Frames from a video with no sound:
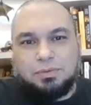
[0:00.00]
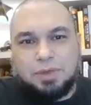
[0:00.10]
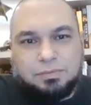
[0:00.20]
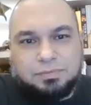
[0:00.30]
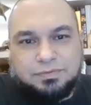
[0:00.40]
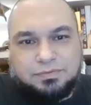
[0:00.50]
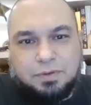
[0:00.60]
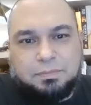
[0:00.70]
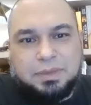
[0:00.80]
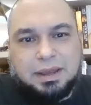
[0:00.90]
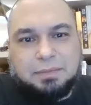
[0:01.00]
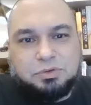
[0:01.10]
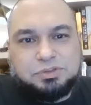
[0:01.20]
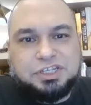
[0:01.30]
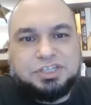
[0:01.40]
known for being a
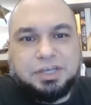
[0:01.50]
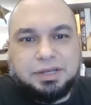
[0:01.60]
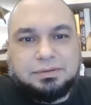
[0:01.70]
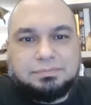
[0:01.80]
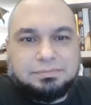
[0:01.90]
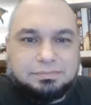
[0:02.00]
musician